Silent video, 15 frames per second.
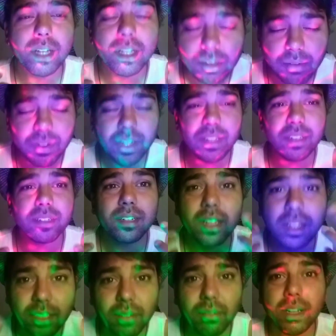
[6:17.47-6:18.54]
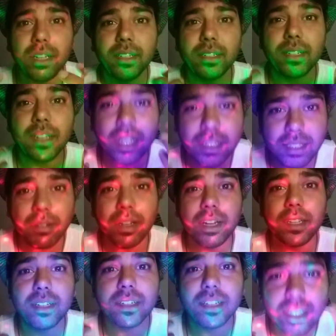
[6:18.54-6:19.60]
"Kasavalier, Kasavalier,
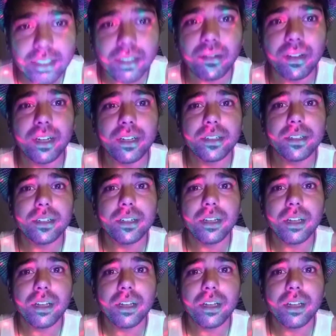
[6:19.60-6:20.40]
Kasavalier, Kasavalier."